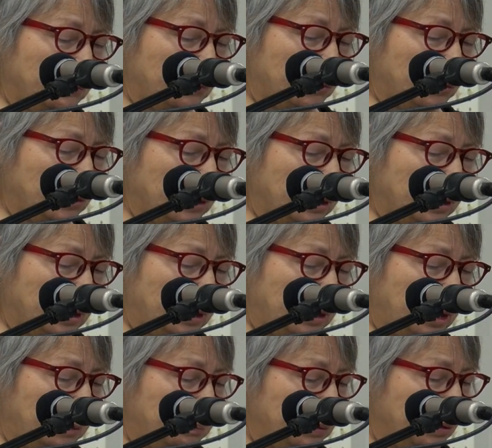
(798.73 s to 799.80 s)
for
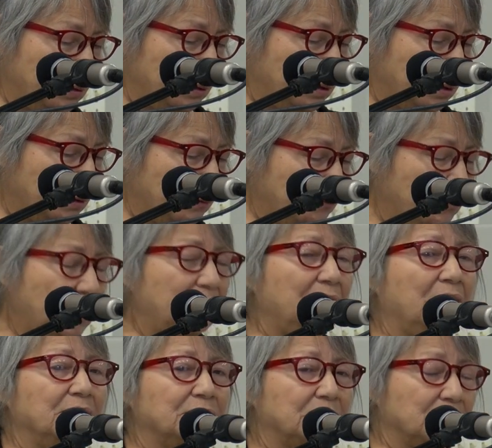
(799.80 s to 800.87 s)
keeping our
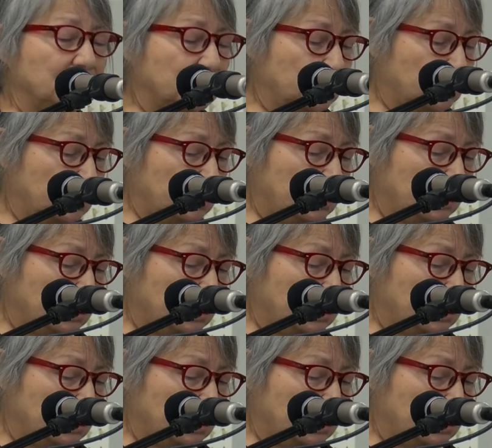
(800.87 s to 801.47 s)
finances,